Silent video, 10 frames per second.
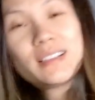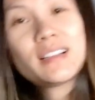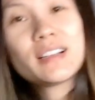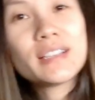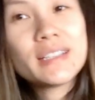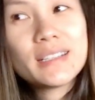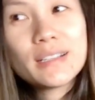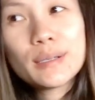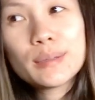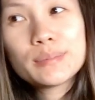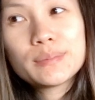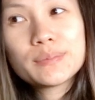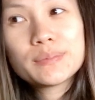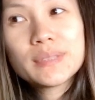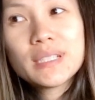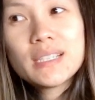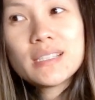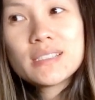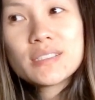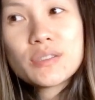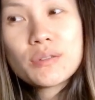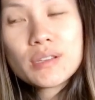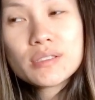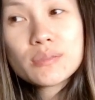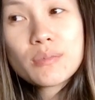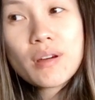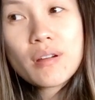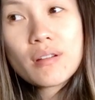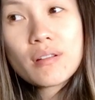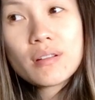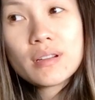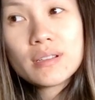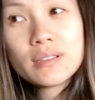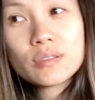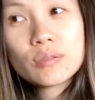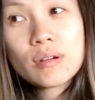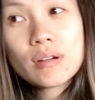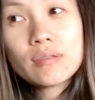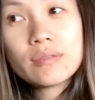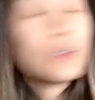Alright, see you guys tomorrow, 12